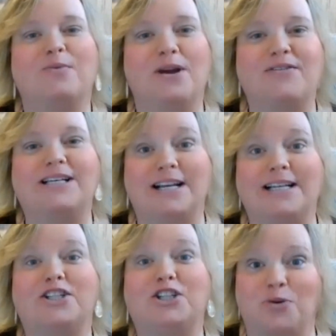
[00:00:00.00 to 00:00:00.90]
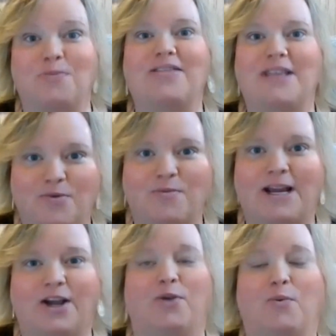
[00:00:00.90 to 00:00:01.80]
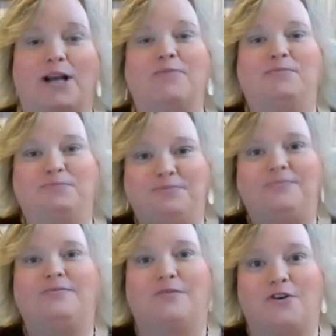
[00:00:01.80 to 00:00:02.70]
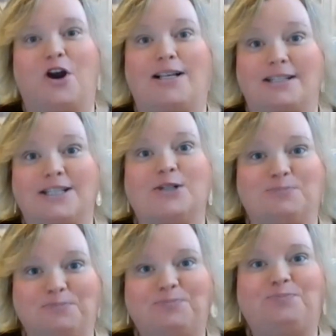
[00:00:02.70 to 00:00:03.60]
We haven't done discernment. That would be a good one for us.